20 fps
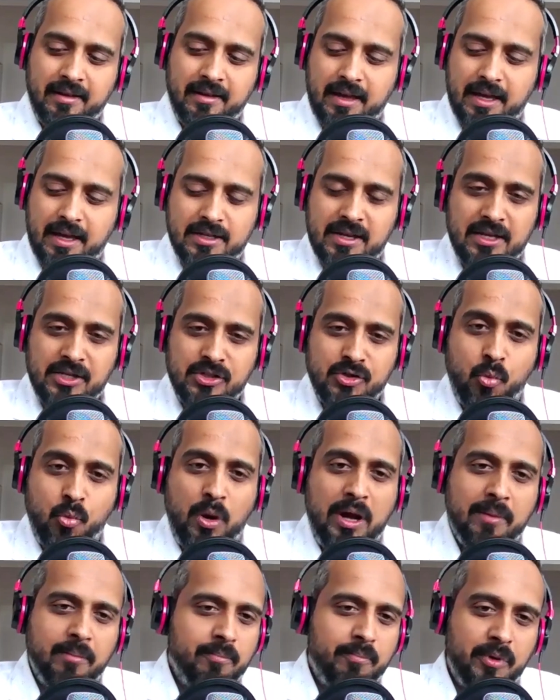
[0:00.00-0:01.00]
is a
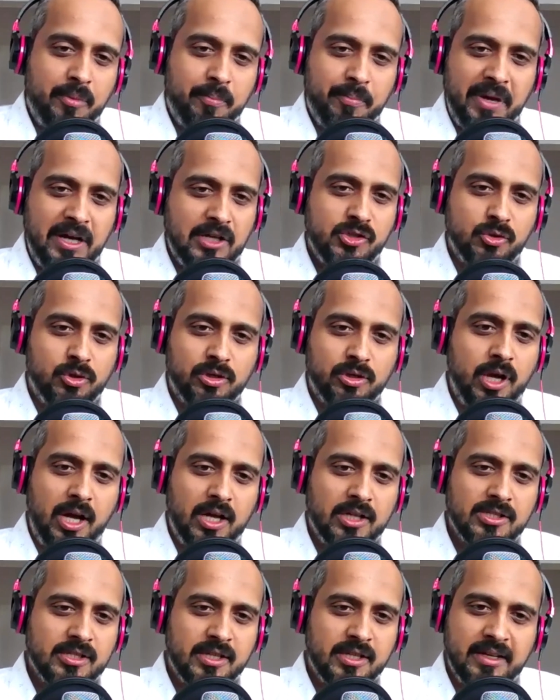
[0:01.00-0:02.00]
one perpetual
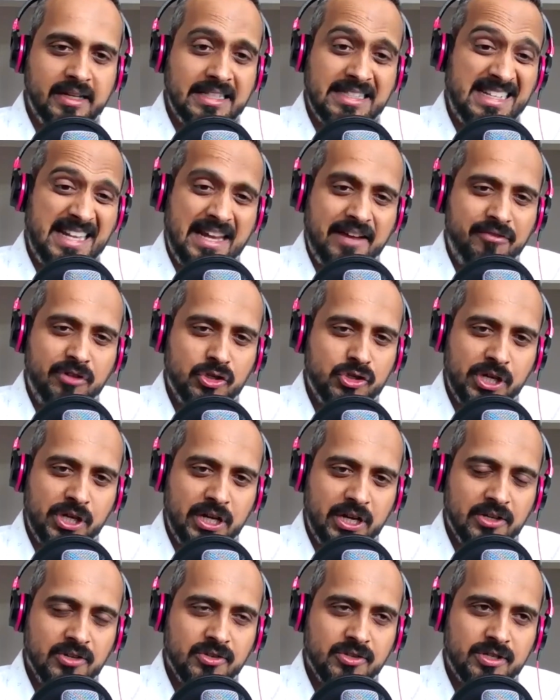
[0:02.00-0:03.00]
constant, it's never
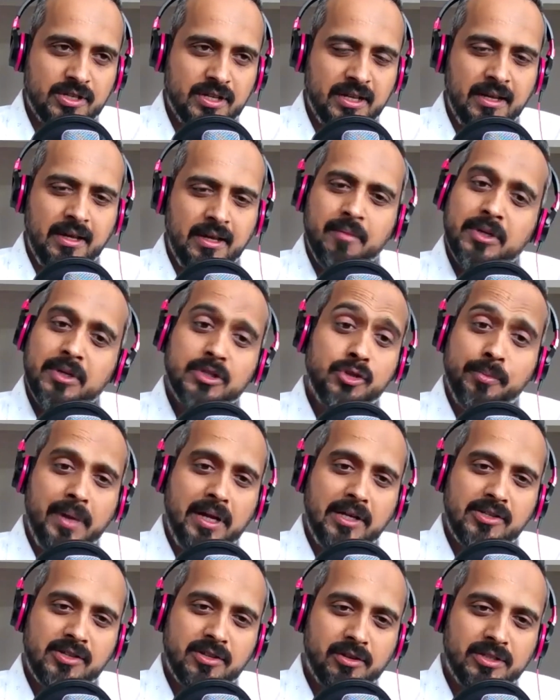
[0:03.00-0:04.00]
changed. But your
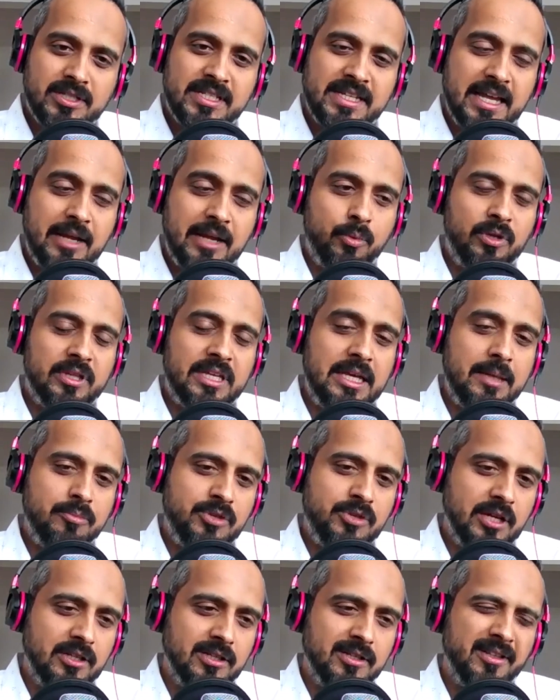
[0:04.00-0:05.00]
mental state will keep
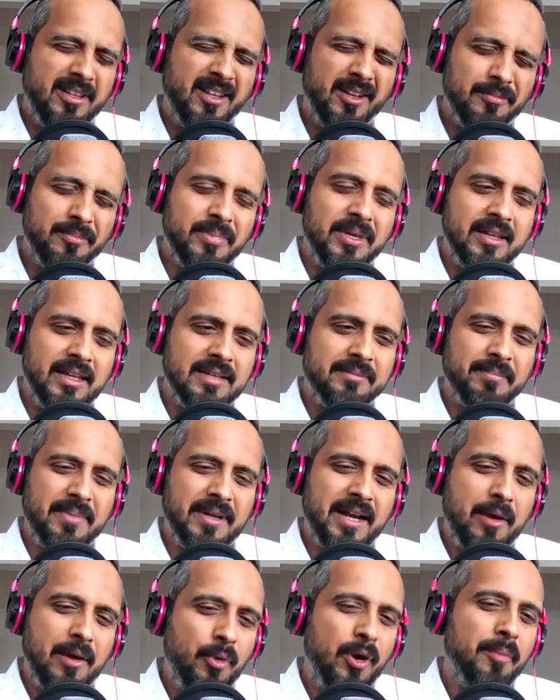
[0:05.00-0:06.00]
changing. They'll be like, but
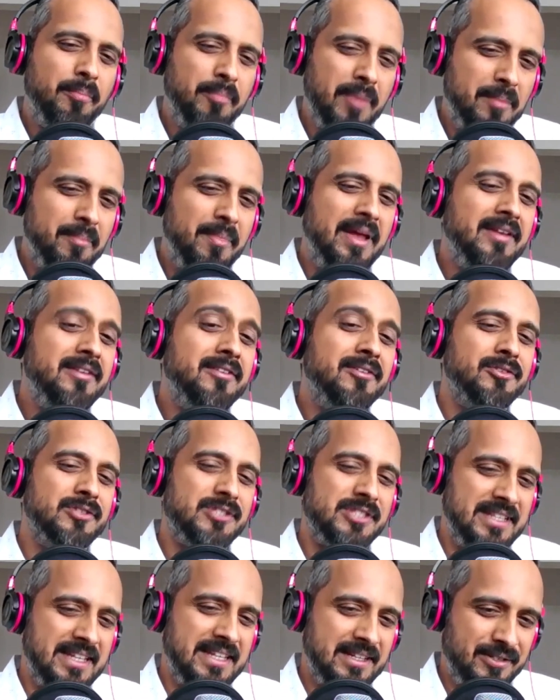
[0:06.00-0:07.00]
I want my mental
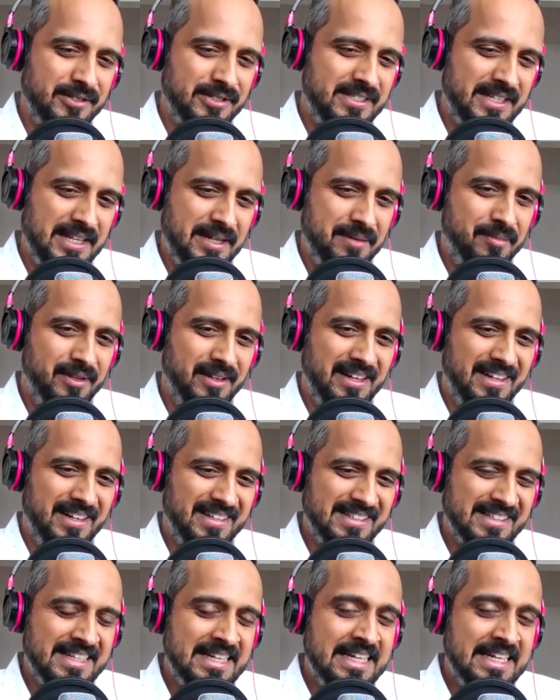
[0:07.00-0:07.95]
state to stabilize.